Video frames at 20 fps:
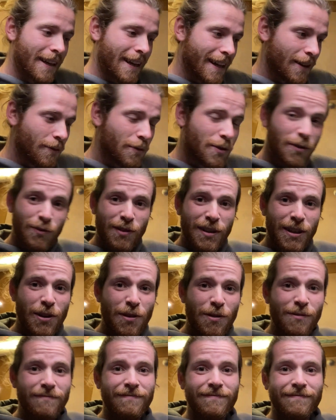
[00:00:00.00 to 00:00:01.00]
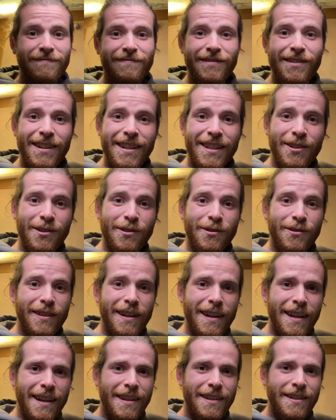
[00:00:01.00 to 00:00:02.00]
which was really cool. Really cool.
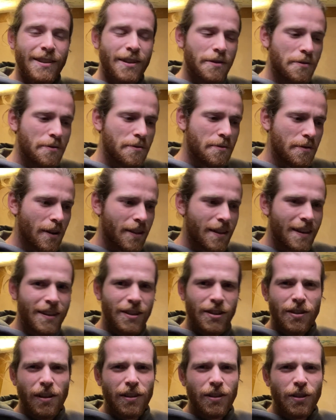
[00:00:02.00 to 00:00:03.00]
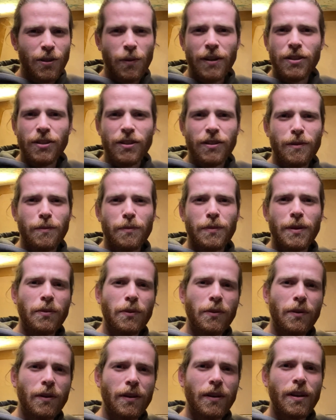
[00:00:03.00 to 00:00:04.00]
So I think just asked a question and people
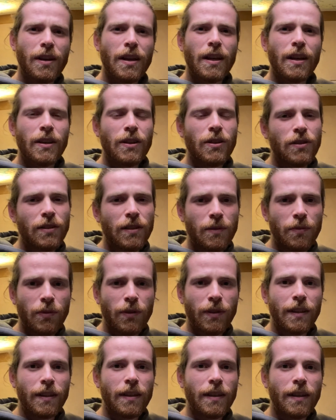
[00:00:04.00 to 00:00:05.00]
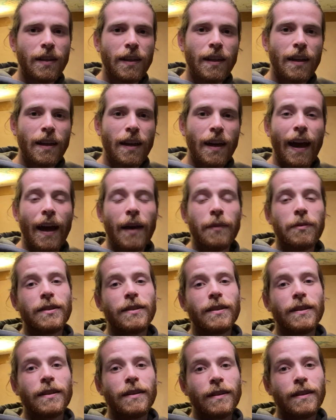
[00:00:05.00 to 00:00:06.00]
were usually pretty happy
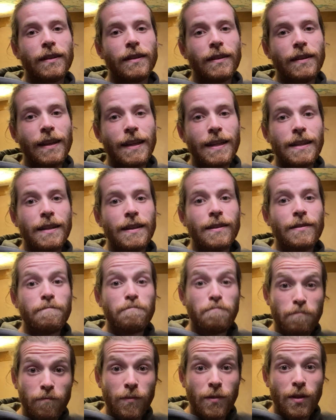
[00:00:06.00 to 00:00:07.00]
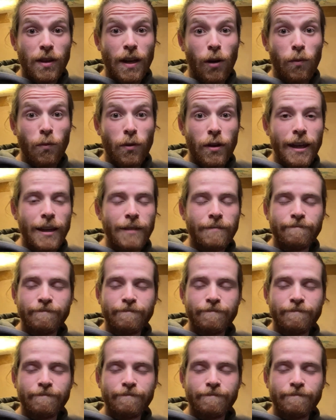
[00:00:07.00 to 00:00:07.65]
to let you get on with it.